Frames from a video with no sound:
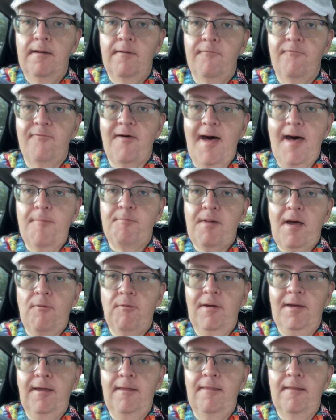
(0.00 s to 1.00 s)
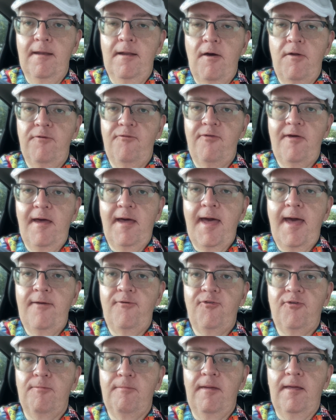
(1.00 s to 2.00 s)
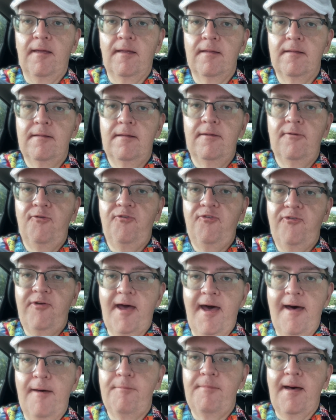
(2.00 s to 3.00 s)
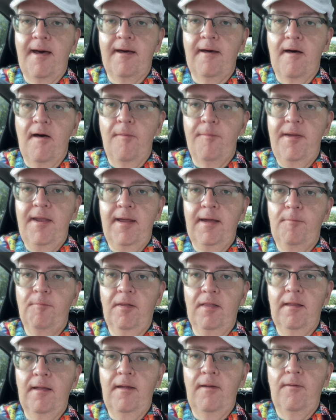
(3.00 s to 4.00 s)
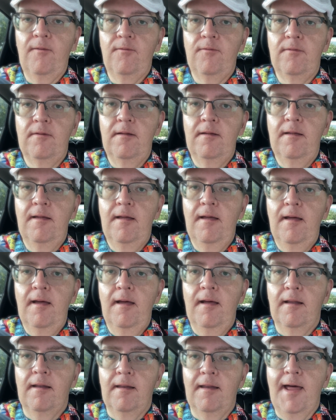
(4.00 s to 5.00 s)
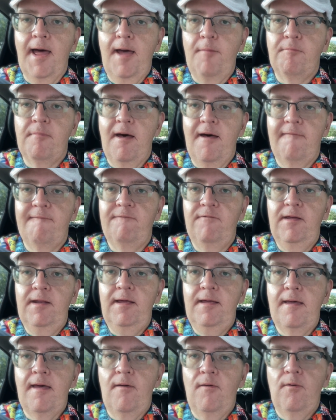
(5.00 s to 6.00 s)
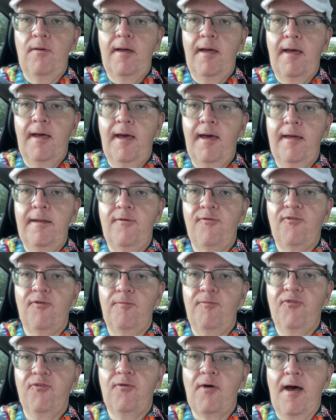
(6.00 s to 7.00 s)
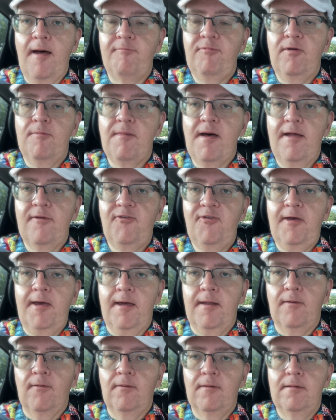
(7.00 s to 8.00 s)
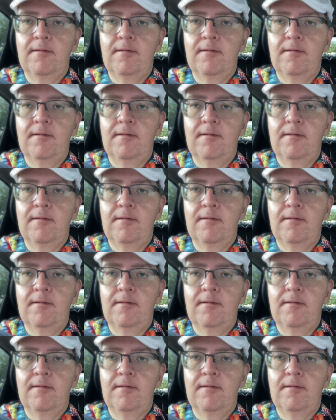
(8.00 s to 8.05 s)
Vibe by ringing the notification bell. Jive by commenting below. Like my video and to subscribe to my channel.